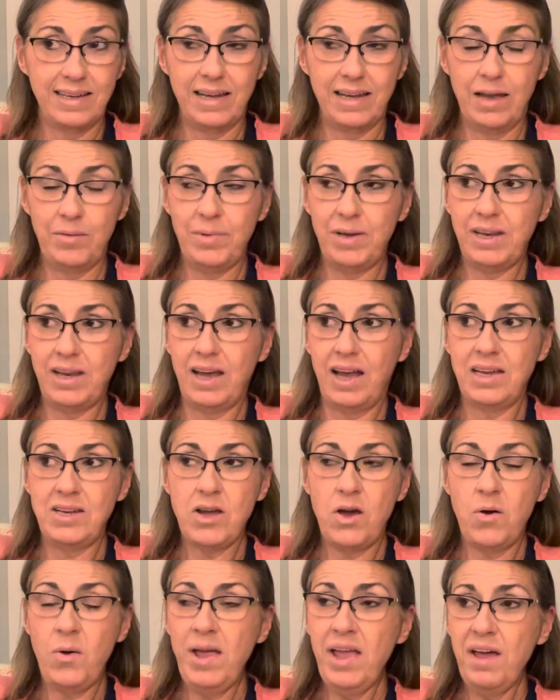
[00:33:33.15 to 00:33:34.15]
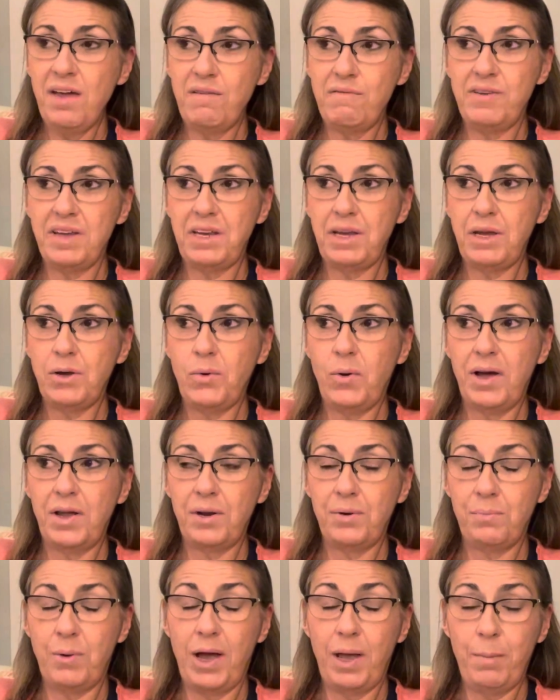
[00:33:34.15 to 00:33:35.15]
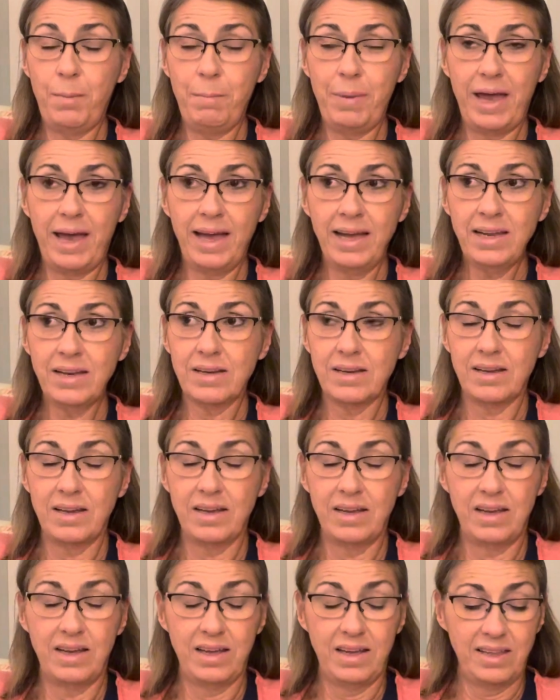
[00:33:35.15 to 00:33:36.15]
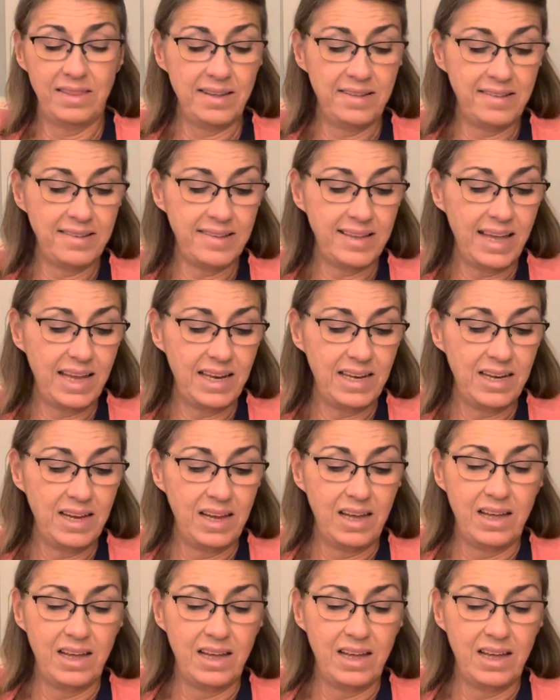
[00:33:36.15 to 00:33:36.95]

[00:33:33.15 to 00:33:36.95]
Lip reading: I mean, I know I had a video out a while back that said